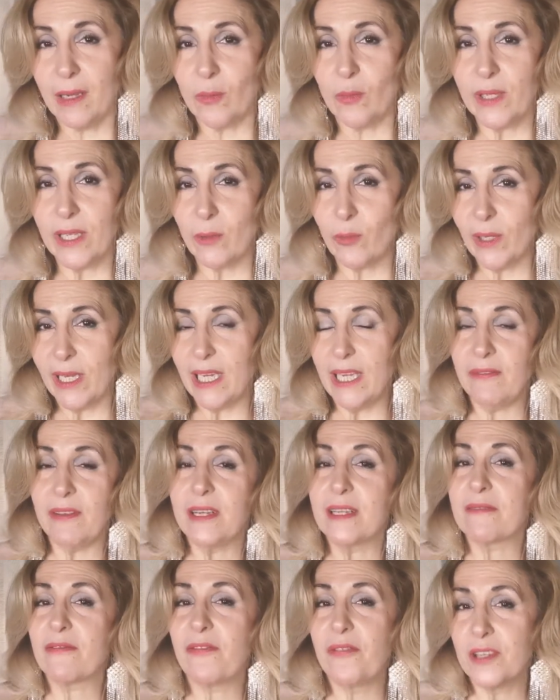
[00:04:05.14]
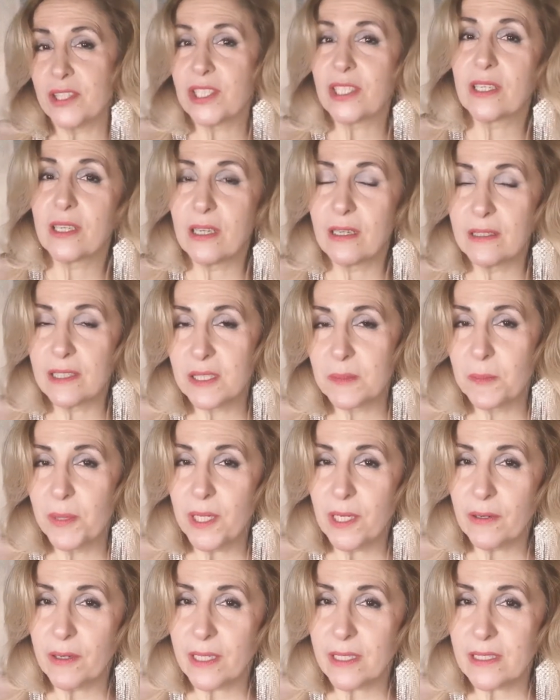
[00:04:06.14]
we live in a physical
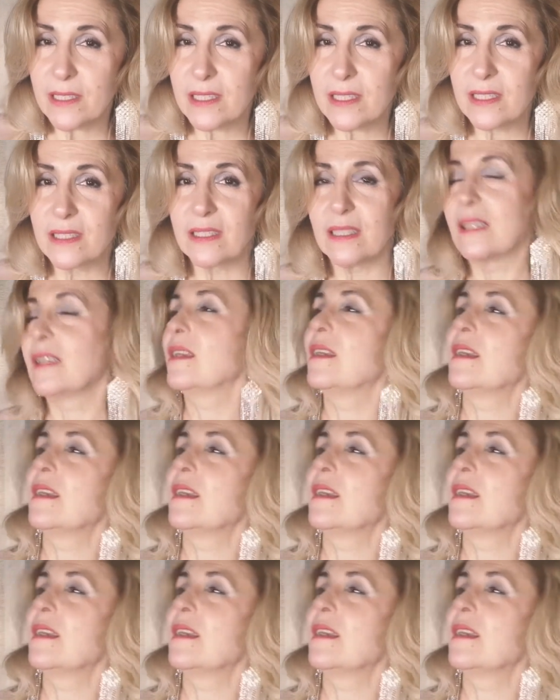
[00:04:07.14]
experience,